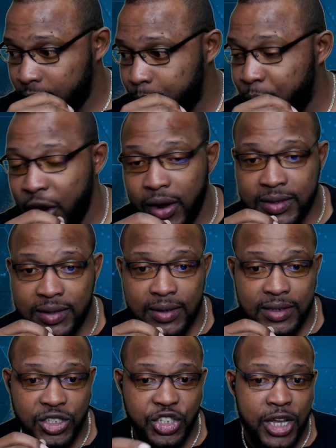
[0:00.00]

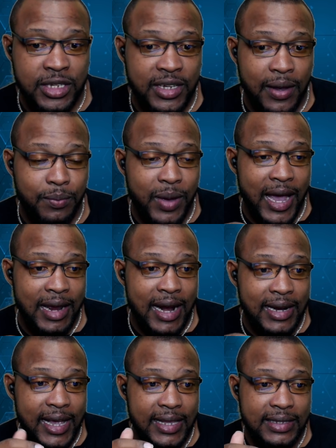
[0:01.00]
persons change their mind
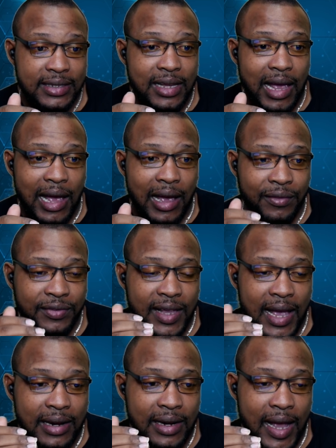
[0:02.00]
and get soft
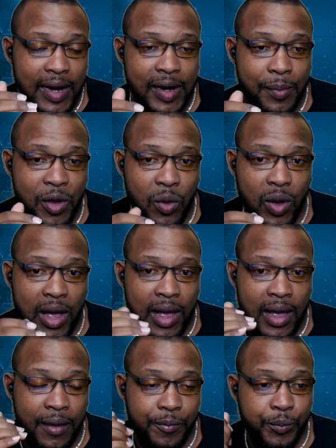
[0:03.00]
and them don't
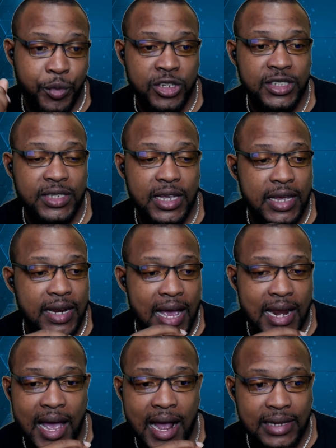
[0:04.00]
want to proceed
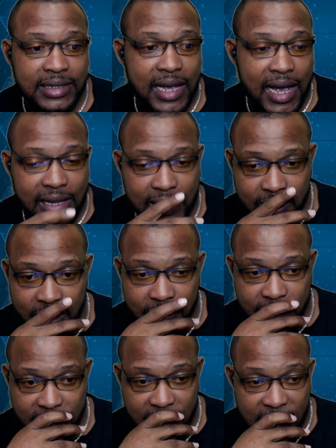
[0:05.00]
and all sort of
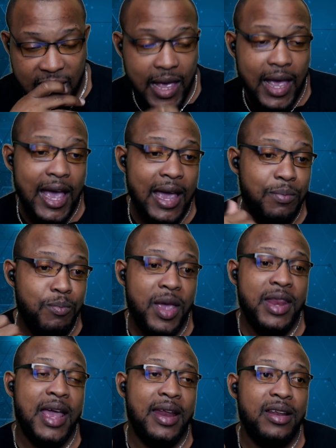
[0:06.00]
things. And
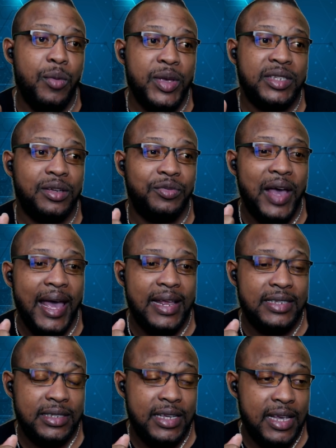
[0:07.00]
many of the domestic
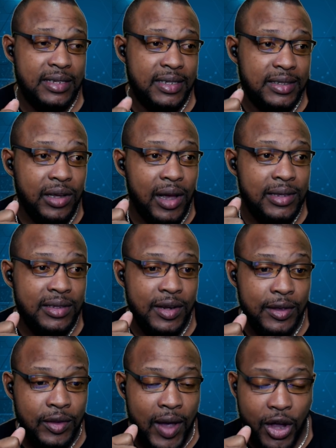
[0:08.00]
violence cases
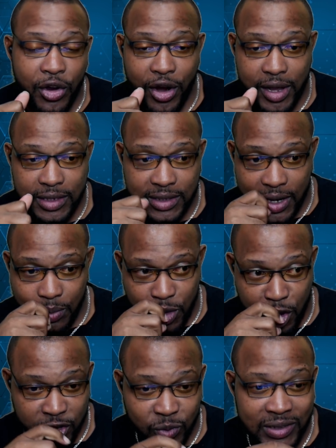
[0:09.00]
continue to occur in St.
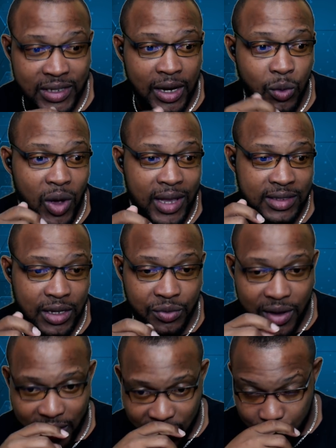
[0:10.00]
Mary, especially ones
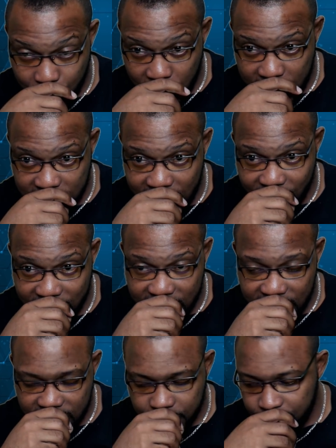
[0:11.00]
involving police officers.